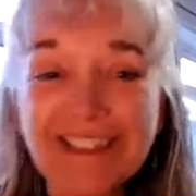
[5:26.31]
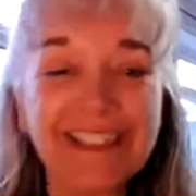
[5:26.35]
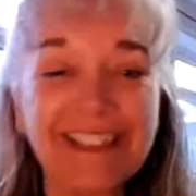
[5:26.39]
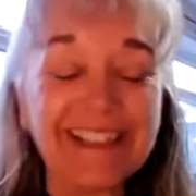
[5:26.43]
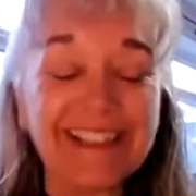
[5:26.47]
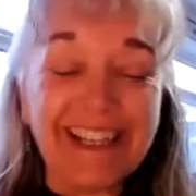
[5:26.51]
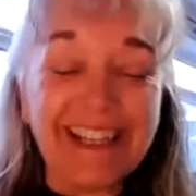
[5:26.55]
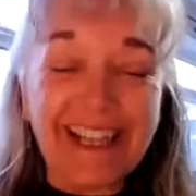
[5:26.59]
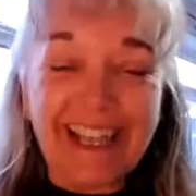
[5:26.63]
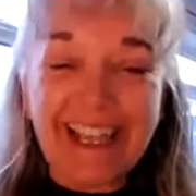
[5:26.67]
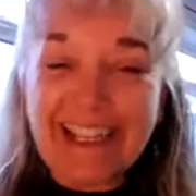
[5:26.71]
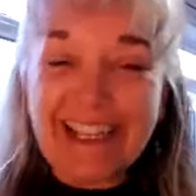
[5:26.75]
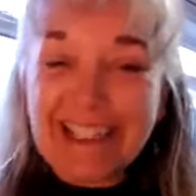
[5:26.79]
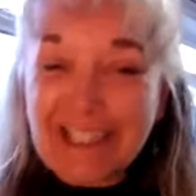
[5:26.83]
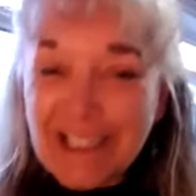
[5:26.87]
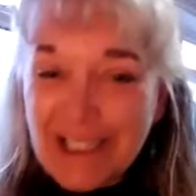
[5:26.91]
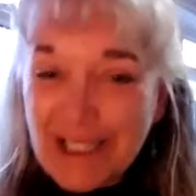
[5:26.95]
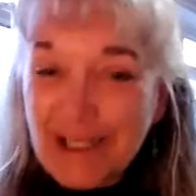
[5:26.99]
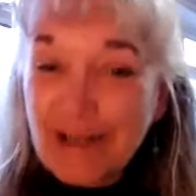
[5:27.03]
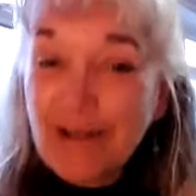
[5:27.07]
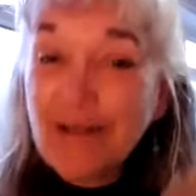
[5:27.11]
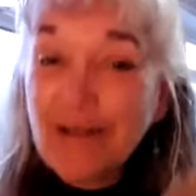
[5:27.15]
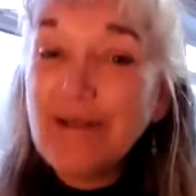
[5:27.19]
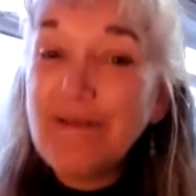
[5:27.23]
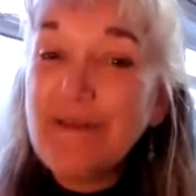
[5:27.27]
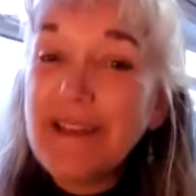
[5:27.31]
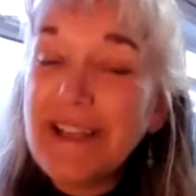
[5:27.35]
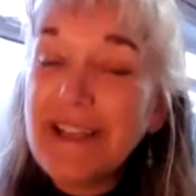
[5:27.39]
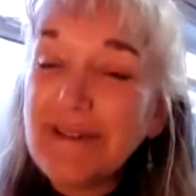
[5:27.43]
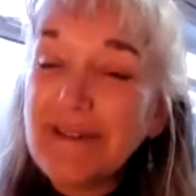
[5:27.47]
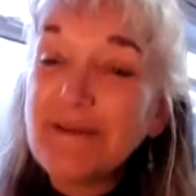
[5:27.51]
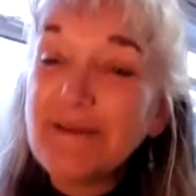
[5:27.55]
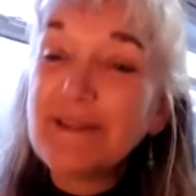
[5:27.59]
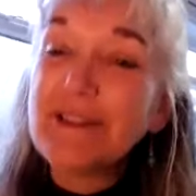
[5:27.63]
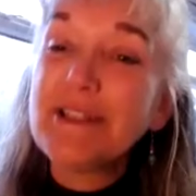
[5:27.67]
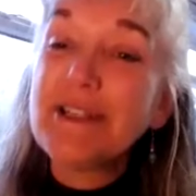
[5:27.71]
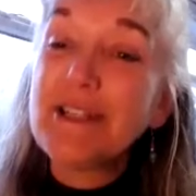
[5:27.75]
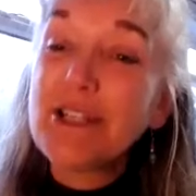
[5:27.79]
And do you know what I mean? It
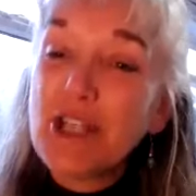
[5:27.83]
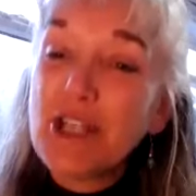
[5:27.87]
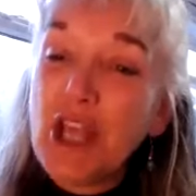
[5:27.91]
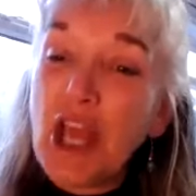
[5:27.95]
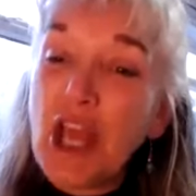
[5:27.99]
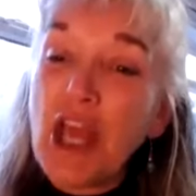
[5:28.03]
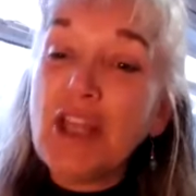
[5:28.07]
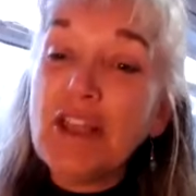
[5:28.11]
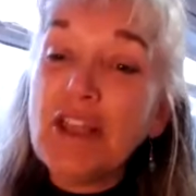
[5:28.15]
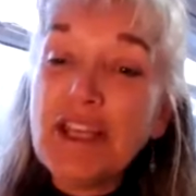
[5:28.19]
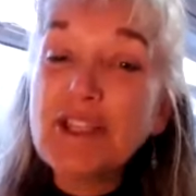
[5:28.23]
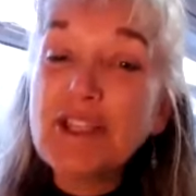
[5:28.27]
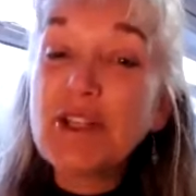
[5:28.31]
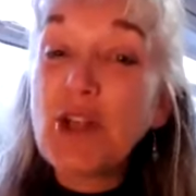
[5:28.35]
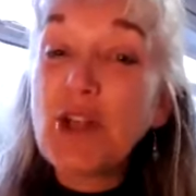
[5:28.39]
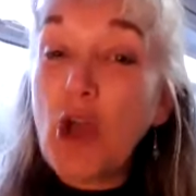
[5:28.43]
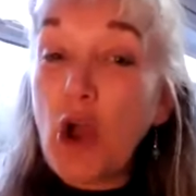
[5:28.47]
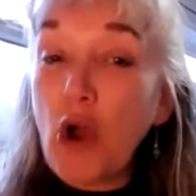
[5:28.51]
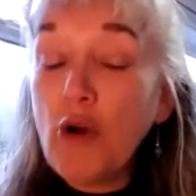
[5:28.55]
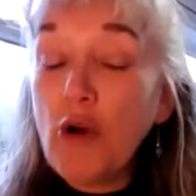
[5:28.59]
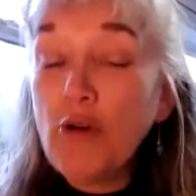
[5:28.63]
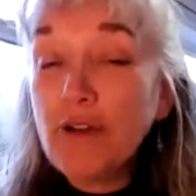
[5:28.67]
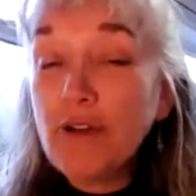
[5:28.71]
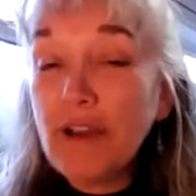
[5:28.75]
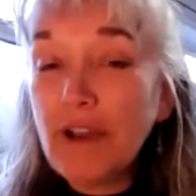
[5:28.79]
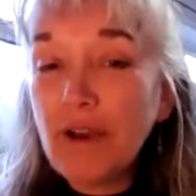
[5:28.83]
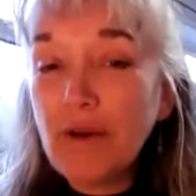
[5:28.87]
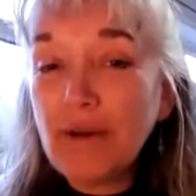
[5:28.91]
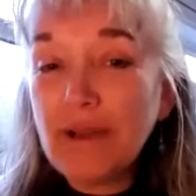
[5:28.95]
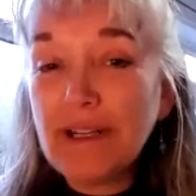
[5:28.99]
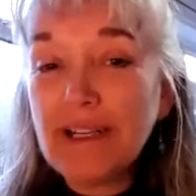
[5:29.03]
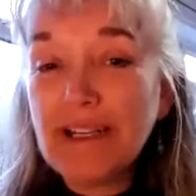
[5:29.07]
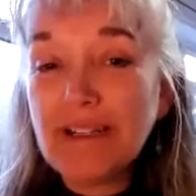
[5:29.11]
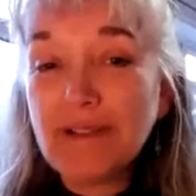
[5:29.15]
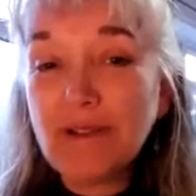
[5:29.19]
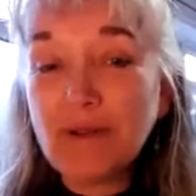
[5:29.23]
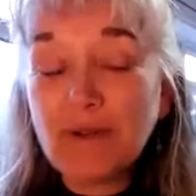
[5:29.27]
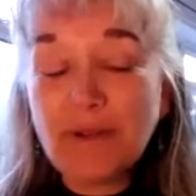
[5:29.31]
was just these ongoing
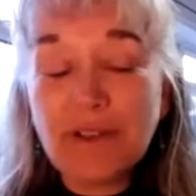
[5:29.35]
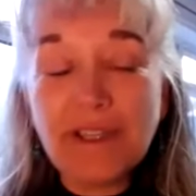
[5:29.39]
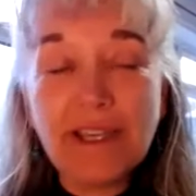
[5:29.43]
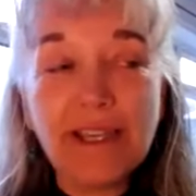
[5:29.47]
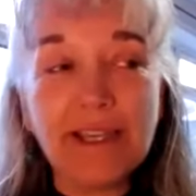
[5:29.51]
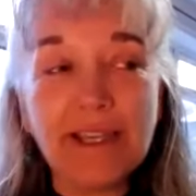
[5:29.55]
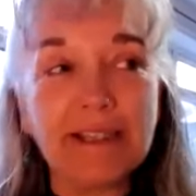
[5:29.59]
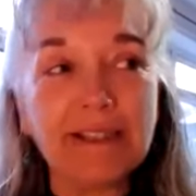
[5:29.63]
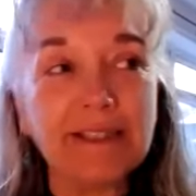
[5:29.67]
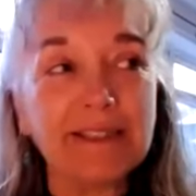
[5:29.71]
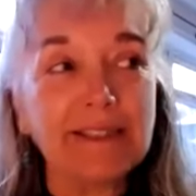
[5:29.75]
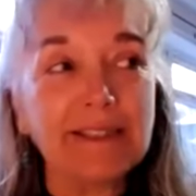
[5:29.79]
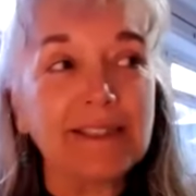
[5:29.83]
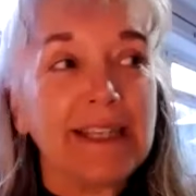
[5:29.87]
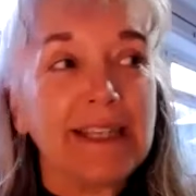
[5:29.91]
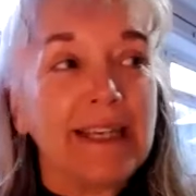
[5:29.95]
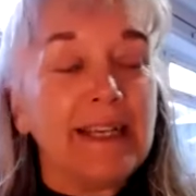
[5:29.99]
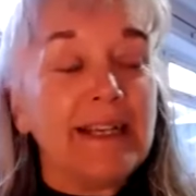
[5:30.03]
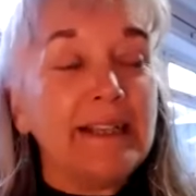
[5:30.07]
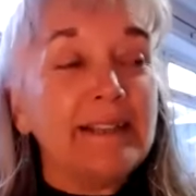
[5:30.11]
little things.